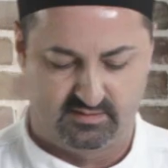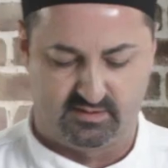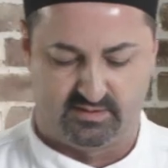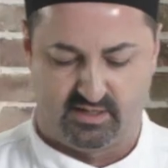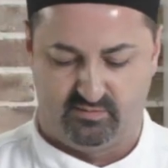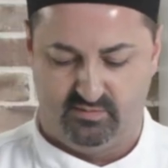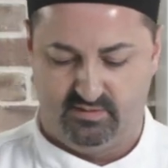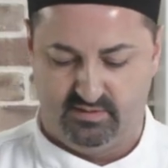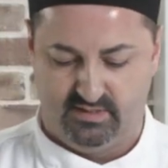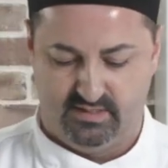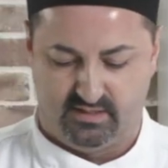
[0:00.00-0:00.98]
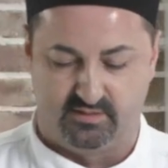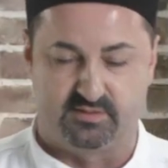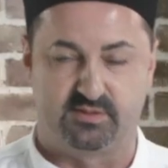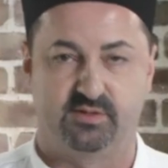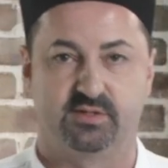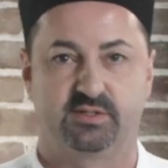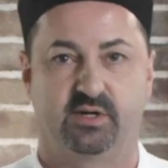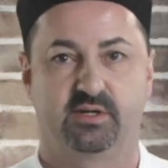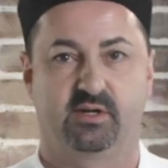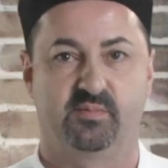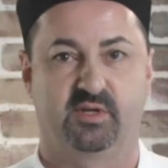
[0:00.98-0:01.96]
So now our dessert is
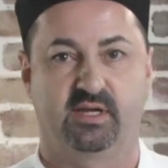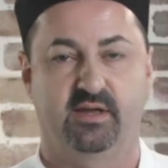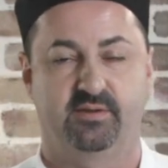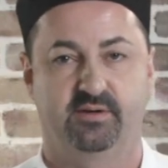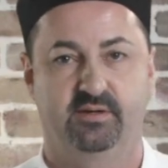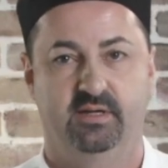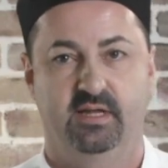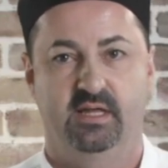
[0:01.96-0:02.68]
starting to come together.